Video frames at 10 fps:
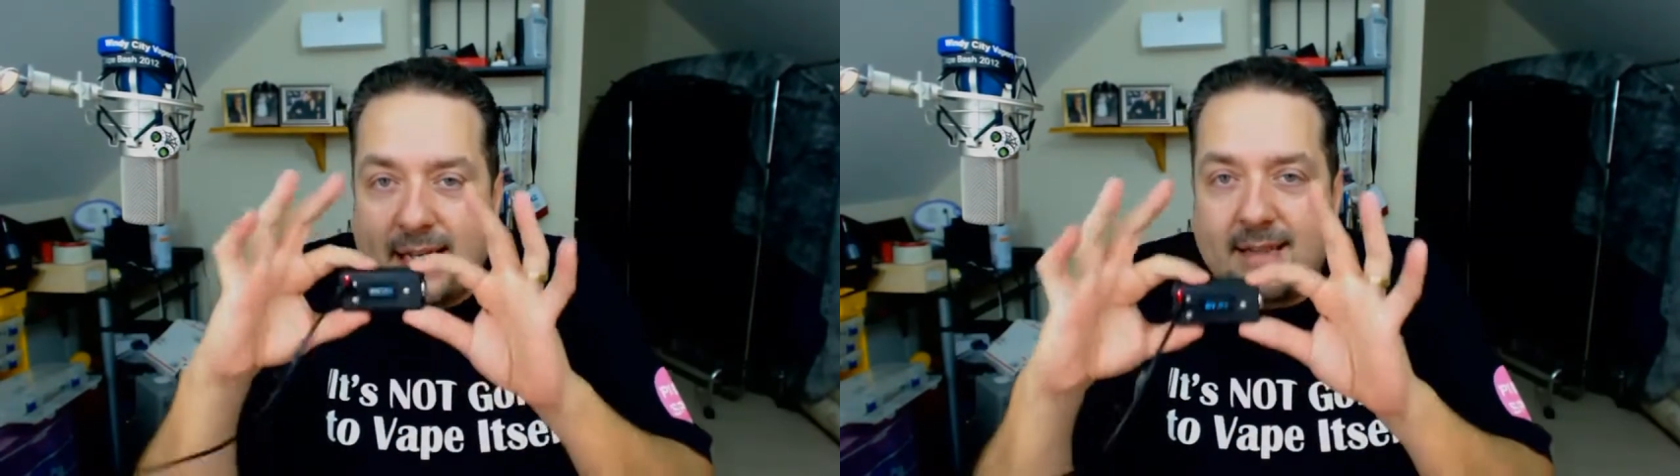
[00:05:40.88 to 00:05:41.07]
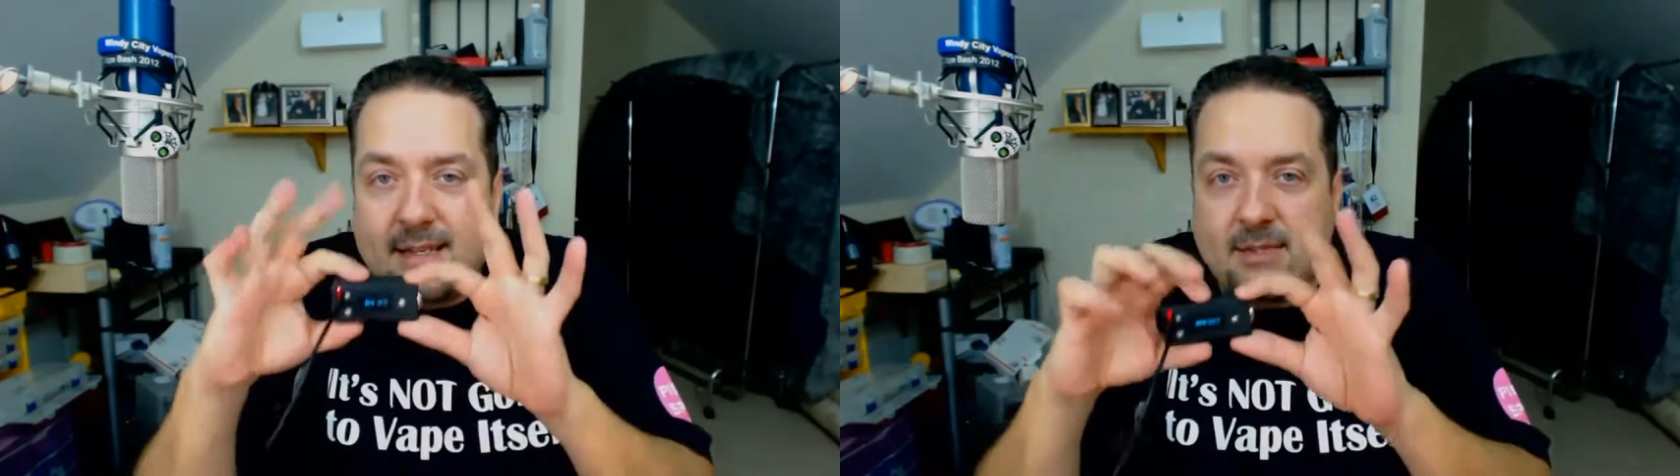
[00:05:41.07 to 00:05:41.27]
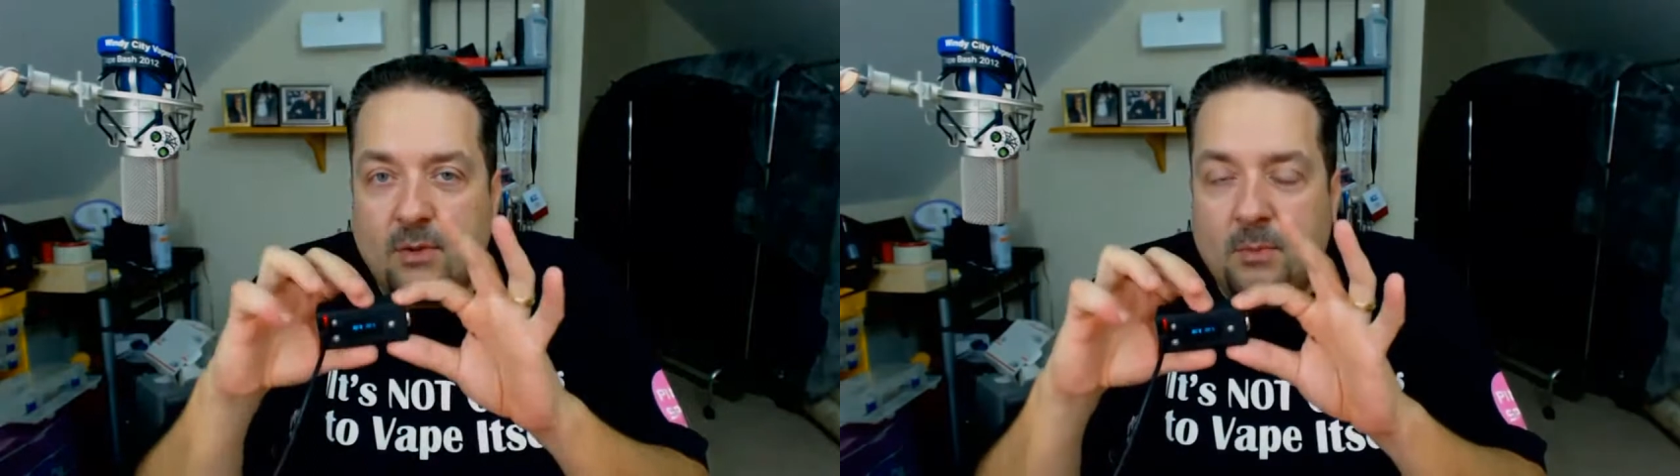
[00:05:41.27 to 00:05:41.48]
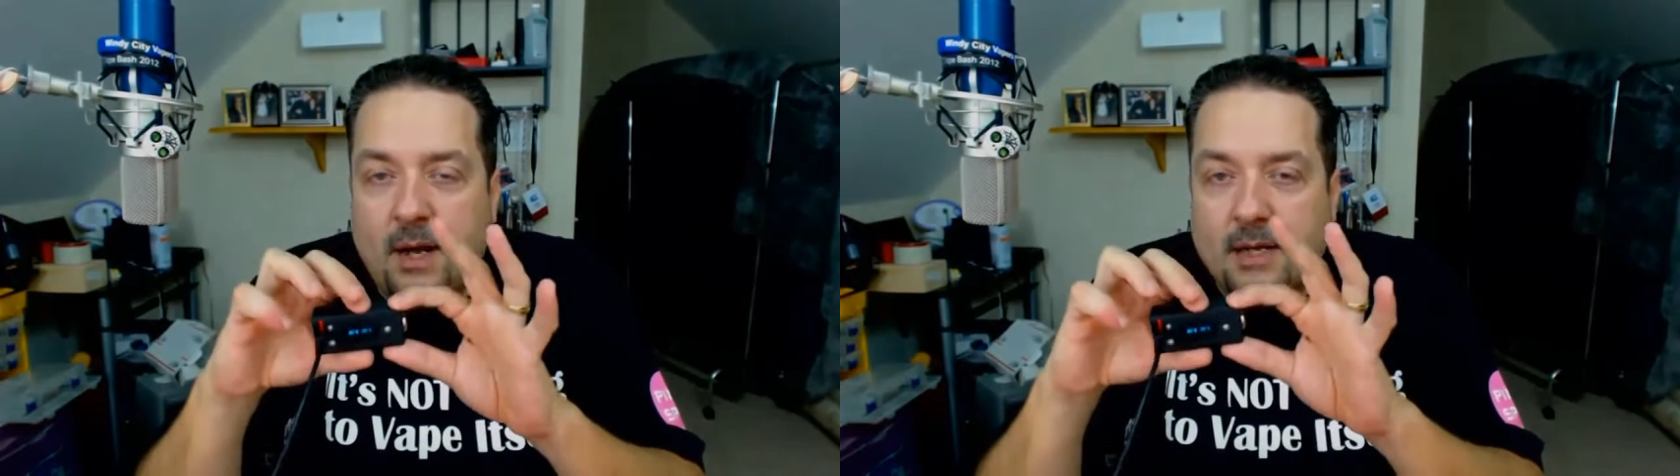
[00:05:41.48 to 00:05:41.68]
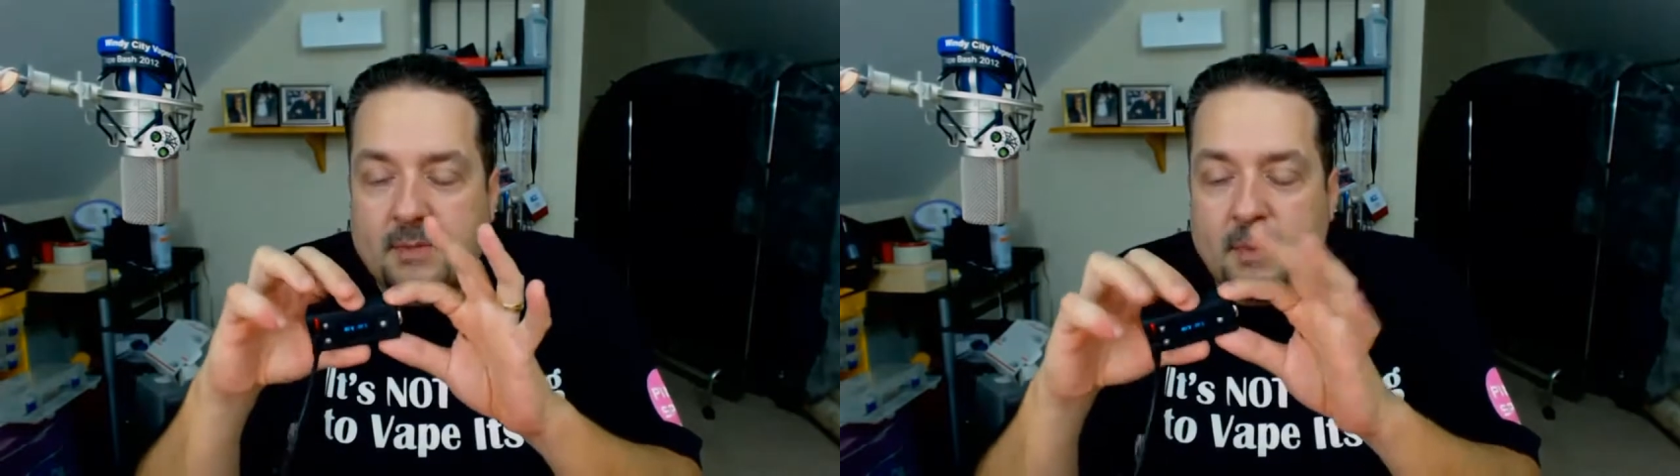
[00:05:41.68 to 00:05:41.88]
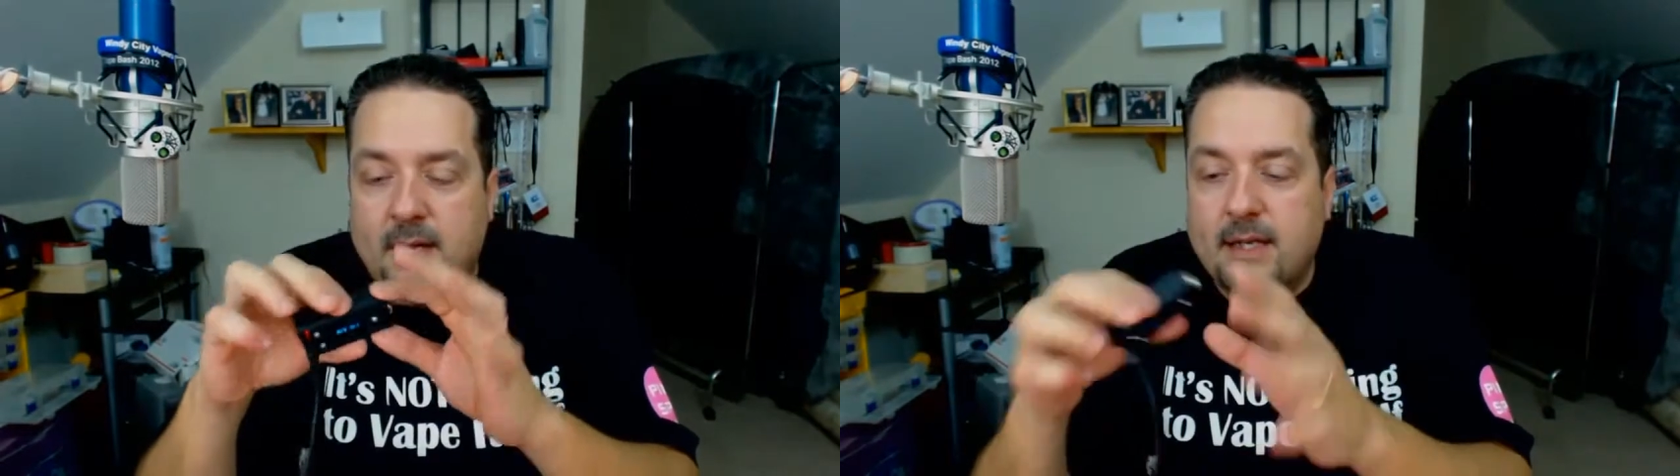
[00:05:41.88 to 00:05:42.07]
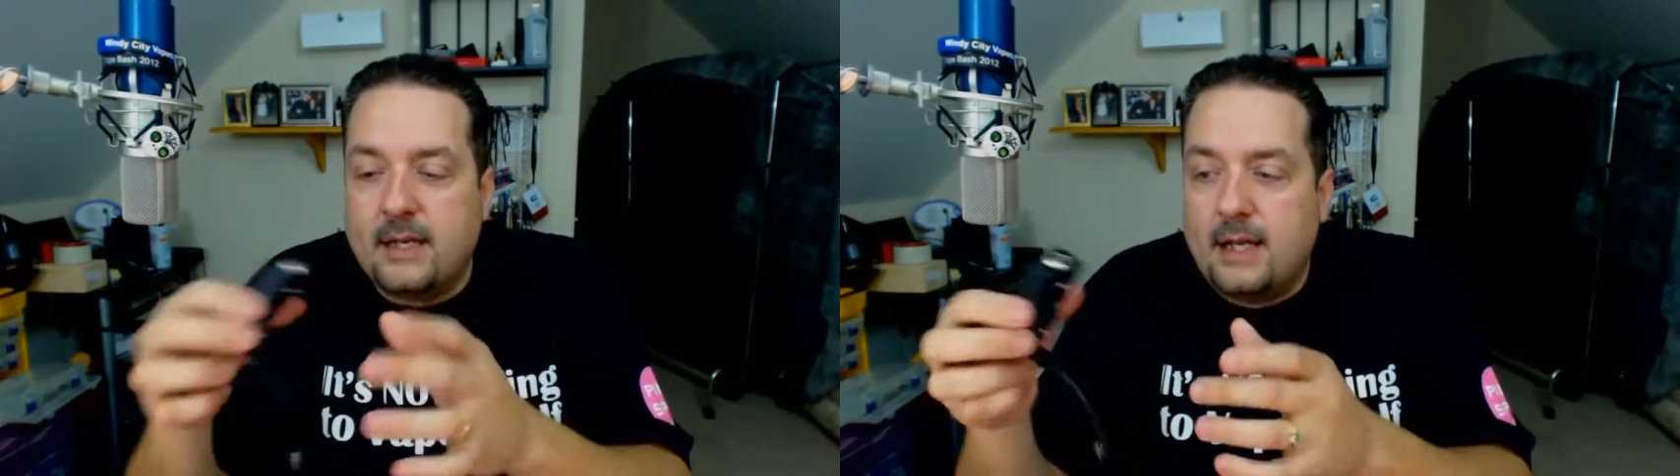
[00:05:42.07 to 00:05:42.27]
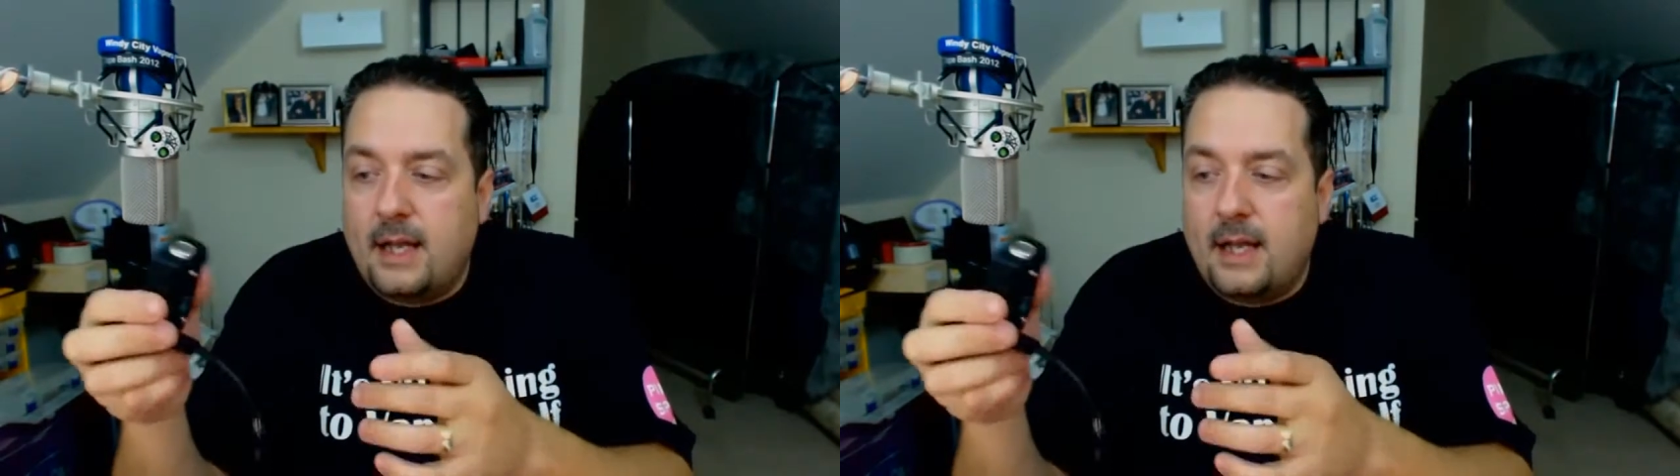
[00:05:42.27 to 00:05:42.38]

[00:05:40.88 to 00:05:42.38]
in this little box mod.